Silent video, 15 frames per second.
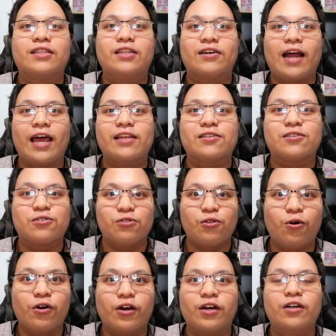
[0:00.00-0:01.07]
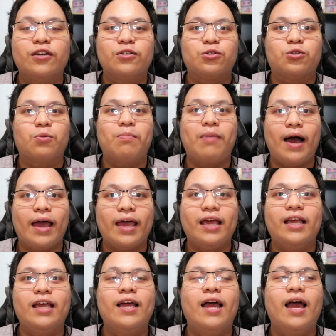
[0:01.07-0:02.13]
the right store to
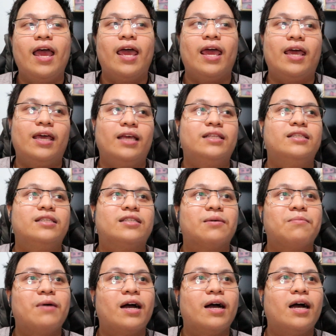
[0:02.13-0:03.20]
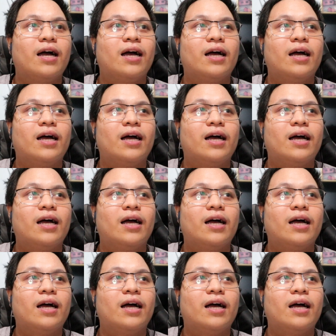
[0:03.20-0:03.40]
buy. And sa mga,